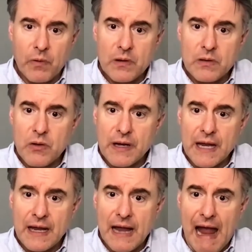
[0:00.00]

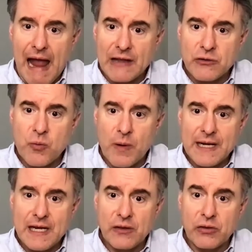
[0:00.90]
looking at
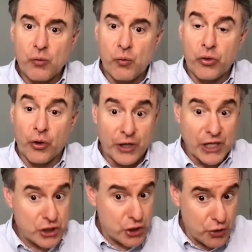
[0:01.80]

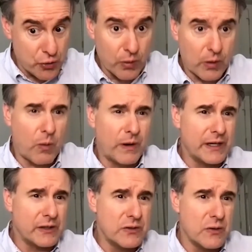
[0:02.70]
2032,
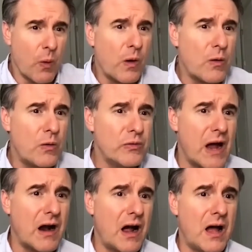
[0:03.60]
according to
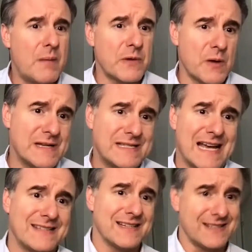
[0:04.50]
Oracle.com, US
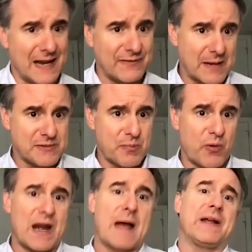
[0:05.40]
Assets Lifetime
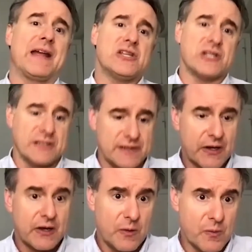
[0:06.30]
Support Applications,
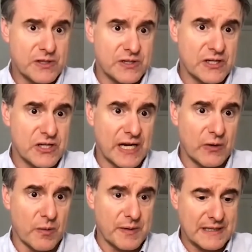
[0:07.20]
which is a
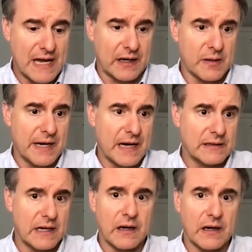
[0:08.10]
ginormous document out there.